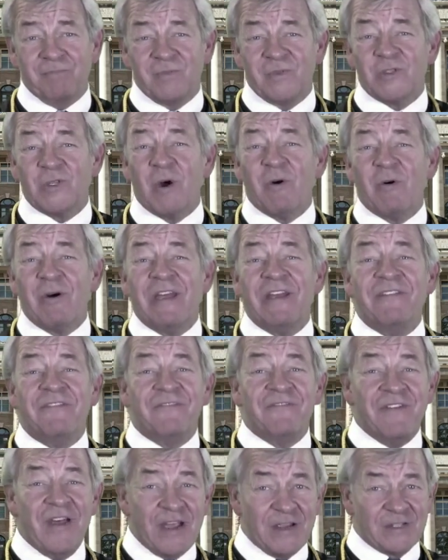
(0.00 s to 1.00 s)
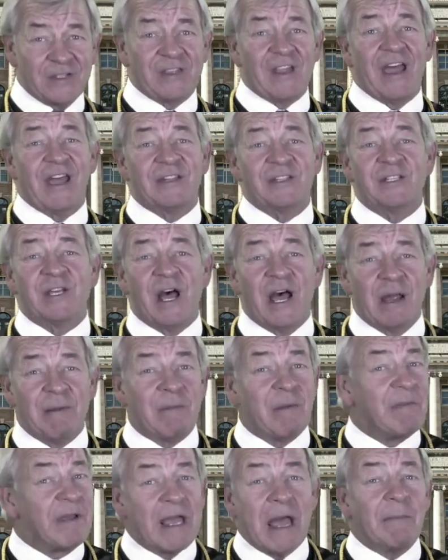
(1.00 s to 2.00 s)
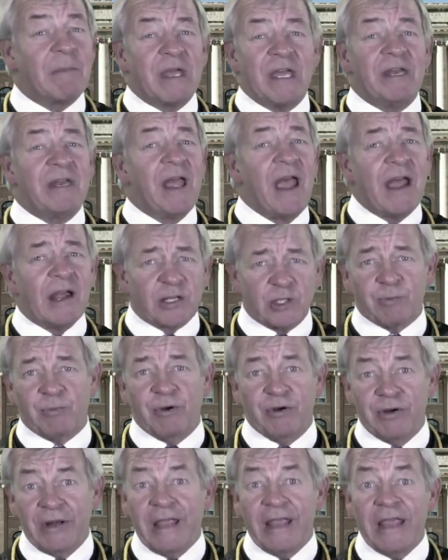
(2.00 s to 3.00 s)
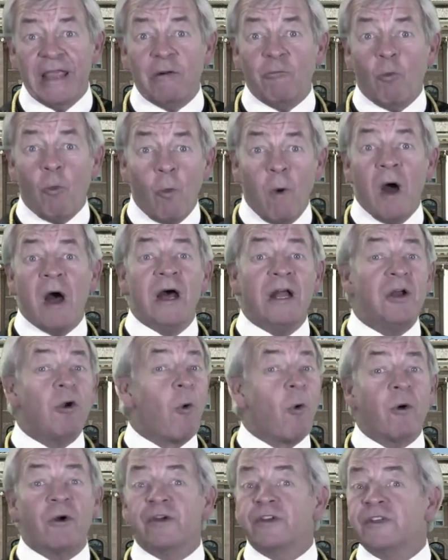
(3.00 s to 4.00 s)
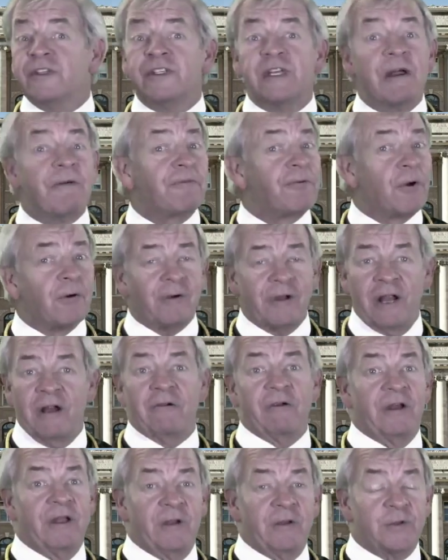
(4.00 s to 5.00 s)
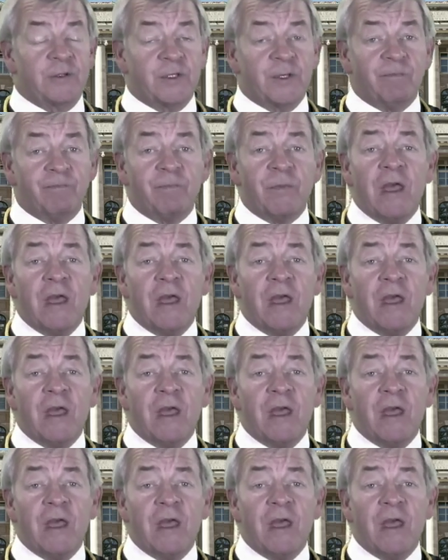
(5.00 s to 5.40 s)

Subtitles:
So invest that time in becoming an expert in one or several areas.